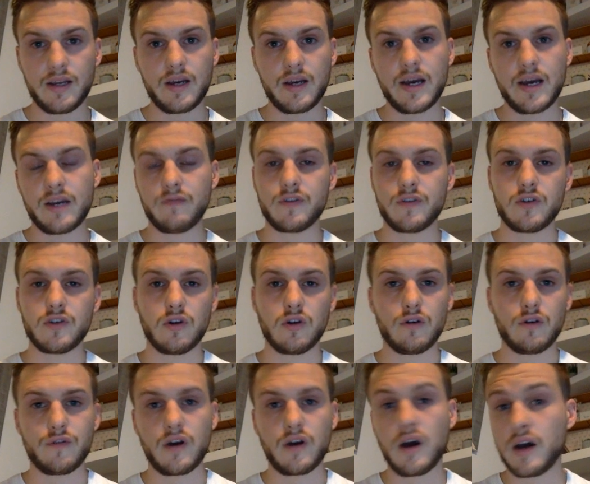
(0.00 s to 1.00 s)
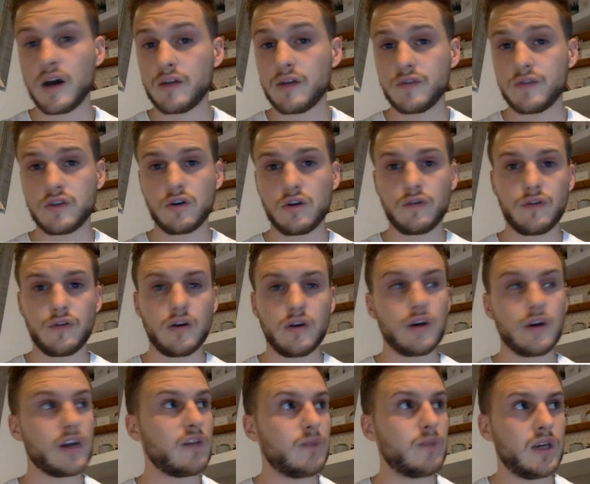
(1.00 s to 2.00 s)
I hired a photographer,
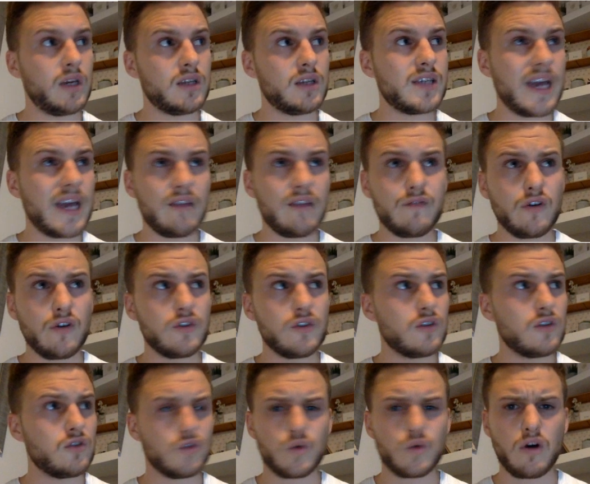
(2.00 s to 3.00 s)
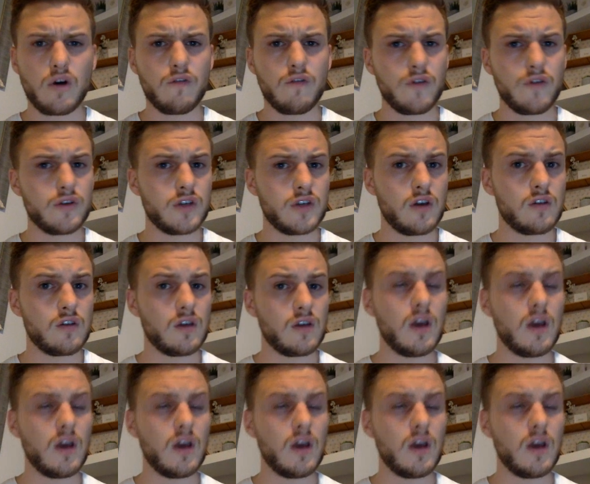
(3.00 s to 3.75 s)
gave me 10 photos or 12 photos.